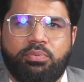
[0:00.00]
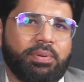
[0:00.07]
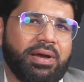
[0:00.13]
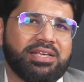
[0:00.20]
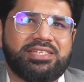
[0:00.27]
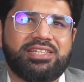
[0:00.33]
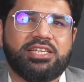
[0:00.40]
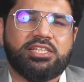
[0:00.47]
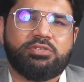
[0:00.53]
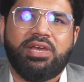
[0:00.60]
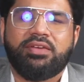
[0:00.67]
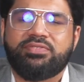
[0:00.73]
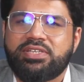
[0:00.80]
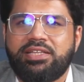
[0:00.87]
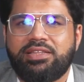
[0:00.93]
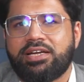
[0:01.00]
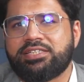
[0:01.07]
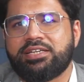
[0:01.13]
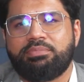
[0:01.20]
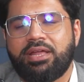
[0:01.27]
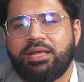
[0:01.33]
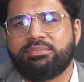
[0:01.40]
past years, we have seen that
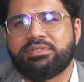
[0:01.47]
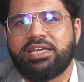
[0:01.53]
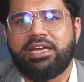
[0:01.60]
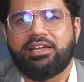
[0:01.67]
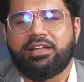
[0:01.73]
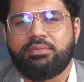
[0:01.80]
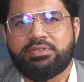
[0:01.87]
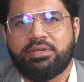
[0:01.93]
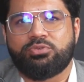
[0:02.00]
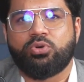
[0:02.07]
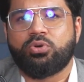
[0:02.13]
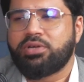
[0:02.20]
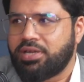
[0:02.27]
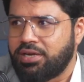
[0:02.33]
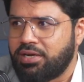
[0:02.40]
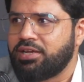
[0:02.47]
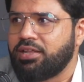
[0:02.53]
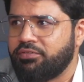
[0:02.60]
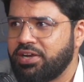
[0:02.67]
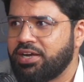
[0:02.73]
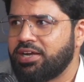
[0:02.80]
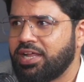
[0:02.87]
sometimes gate comes up so
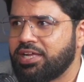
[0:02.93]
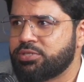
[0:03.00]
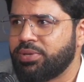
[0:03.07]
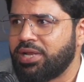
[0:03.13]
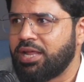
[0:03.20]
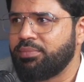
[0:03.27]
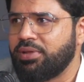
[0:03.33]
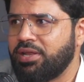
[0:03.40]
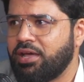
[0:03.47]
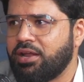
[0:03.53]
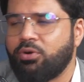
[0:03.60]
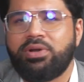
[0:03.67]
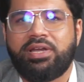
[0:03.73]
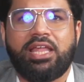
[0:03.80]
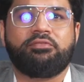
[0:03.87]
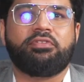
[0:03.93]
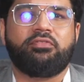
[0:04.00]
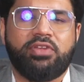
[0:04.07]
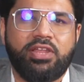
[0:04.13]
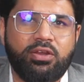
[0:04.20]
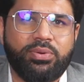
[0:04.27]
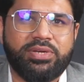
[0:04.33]
difficult as well. I mean, around 10
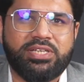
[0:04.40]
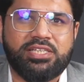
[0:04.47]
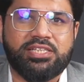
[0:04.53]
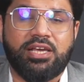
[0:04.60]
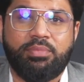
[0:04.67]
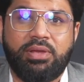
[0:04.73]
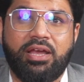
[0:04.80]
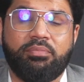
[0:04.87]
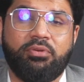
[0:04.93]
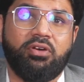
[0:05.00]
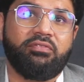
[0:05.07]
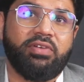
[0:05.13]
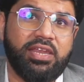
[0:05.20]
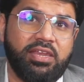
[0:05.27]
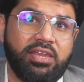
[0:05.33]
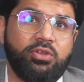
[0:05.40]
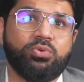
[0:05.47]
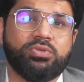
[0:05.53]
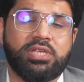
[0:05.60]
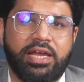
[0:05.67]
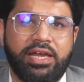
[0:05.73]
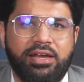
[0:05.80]
15 questions coming up in a very new
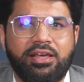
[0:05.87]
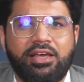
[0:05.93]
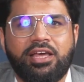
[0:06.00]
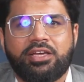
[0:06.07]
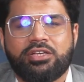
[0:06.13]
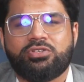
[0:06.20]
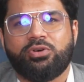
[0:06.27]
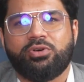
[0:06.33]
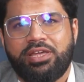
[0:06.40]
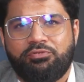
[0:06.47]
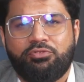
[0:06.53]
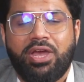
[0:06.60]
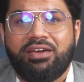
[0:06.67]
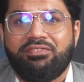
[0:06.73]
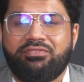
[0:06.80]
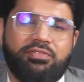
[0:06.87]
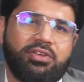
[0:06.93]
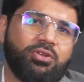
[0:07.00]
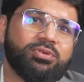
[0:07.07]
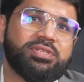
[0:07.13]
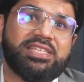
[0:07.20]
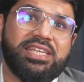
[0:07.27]
site. So, if you have
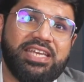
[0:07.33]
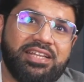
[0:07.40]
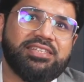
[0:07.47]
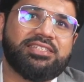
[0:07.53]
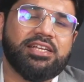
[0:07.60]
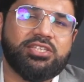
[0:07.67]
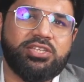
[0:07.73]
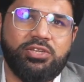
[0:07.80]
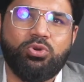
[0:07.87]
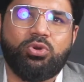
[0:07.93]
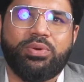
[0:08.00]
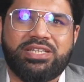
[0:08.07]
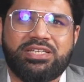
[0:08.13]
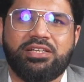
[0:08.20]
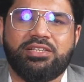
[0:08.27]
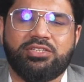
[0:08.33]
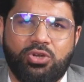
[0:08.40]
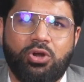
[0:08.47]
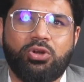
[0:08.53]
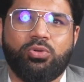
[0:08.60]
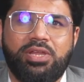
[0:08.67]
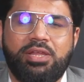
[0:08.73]
you know seen such new questions,
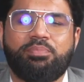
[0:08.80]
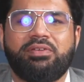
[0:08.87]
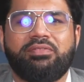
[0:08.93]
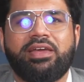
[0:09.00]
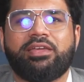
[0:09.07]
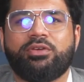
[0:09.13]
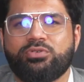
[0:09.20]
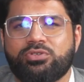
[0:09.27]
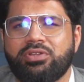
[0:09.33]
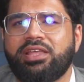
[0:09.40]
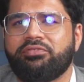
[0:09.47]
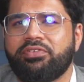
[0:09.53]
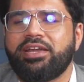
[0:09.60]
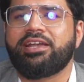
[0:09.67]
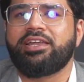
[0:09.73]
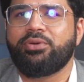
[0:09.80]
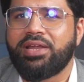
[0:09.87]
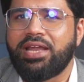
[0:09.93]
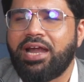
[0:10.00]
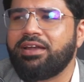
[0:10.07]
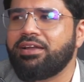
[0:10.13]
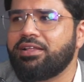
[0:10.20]
not only PYQ, so definitely you
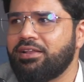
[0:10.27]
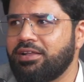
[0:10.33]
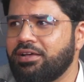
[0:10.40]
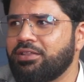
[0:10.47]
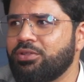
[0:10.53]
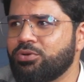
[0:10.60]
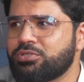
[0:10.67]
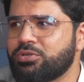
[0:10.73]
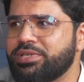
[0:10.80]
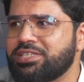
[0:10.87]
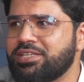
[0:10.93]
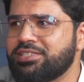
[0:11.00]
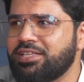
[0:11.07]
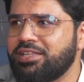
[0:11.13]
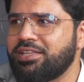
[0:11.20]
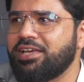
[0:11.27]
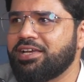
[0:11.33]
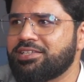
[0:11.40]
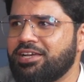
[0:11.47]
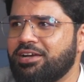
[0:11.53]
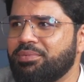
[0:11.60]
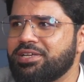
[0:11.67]
can handle uh, those questions in the
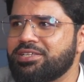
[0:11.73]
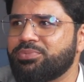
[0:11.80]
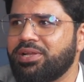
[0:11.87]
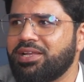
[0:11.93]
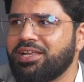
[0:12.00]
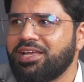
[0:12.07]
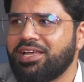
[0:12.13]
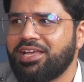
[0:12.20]
exam as well.